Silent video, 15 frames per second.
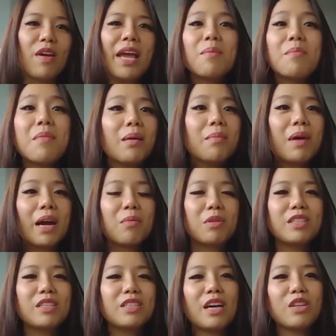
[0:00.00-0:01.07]
Hey, mom, I
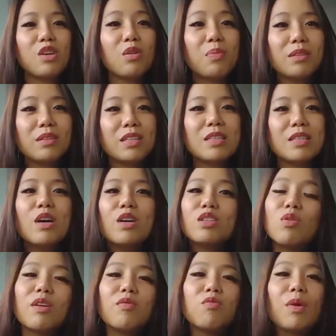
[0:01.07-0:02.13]
want to tell you about this.
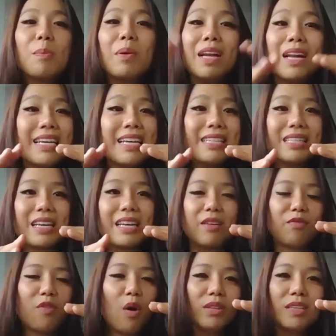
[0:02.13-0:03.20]
So if we're policing,
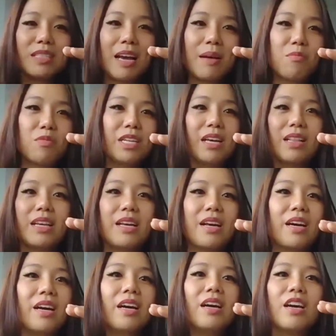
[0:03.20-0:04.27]
if all the time we're telling
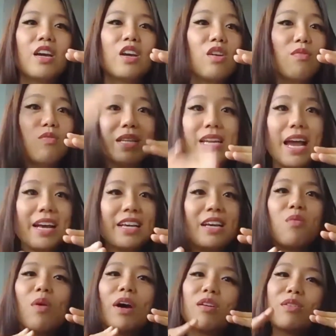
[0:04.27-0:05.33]
her, you know, if we're
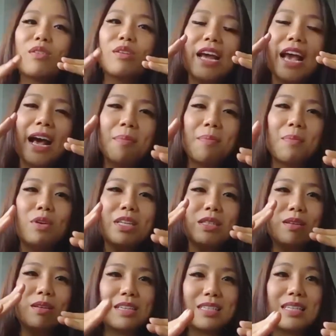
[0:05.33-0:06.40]
nagging, what you're going to have, what's
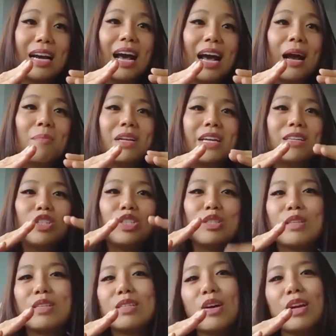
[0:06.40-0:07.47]
going to start happening is she's
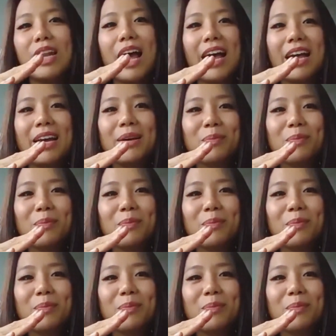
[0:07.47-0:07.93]
going to start lying.